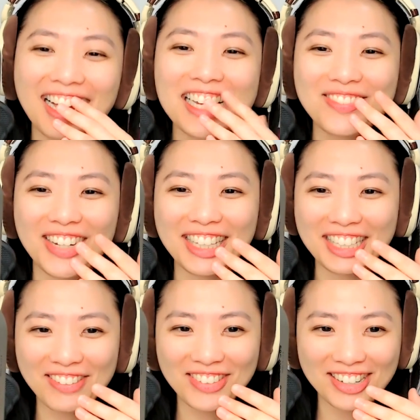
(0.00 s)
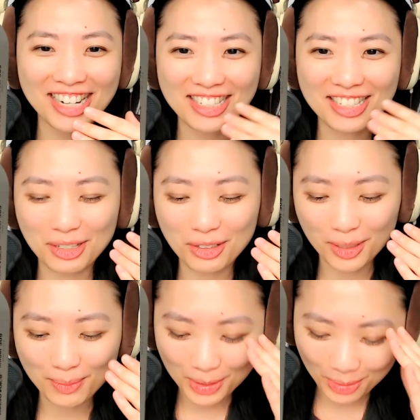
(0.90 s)
last month i came across this
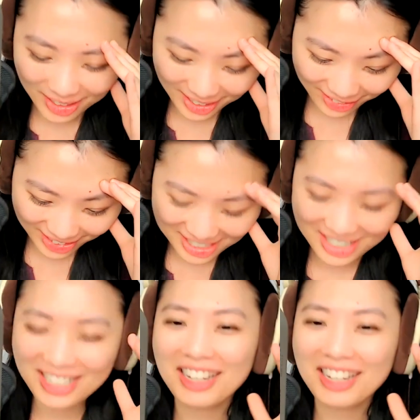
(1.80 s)
youtube short of this